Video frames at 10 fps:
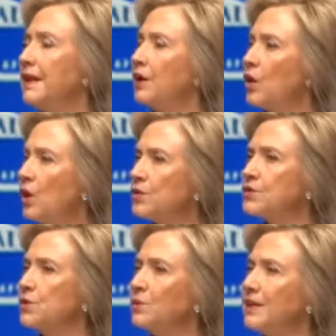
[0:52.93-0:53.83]
They are
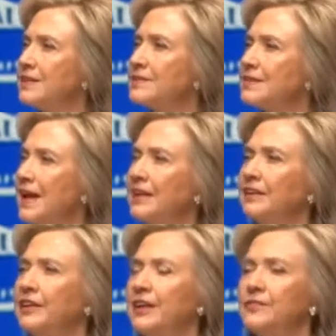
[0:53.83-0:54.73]
also less
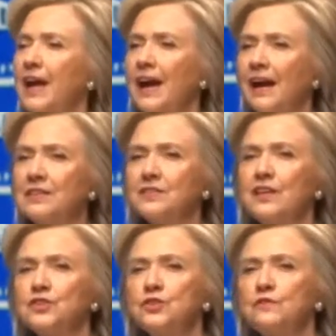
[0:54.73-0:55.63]
likely to have
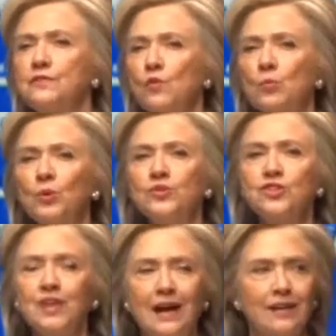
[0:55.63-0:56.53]
access to formal
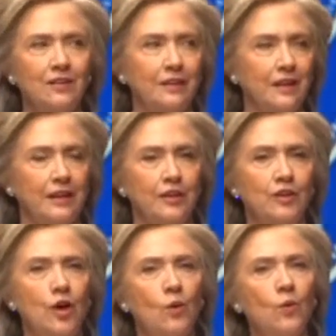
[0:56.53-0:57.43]

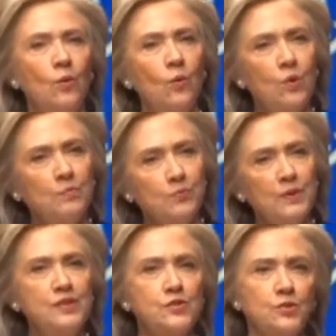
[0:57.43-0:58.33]
childcare or
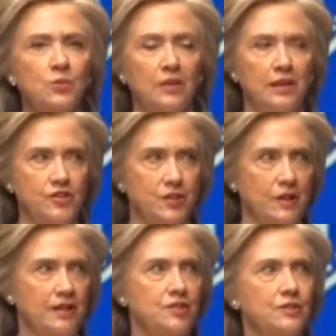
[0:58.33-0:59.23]
preschool
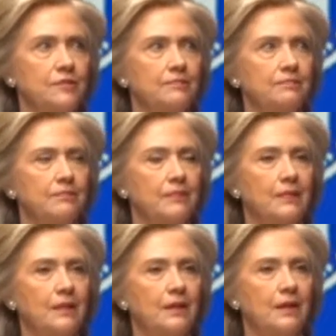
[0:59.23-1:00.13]
education.
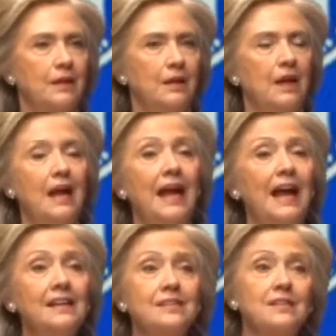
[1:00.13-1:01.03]

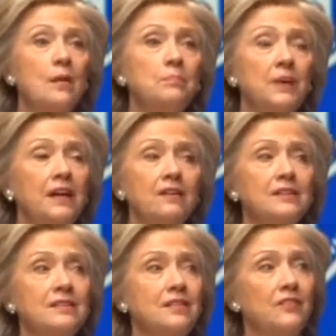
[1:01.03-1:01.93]
And some
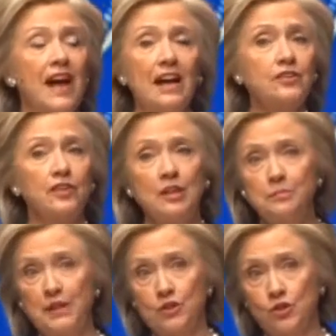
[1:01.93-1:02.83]
parents have actually
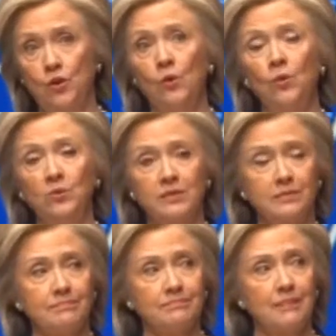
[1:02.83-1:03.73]
been
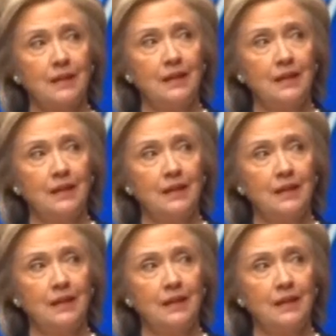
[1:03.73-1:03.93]
told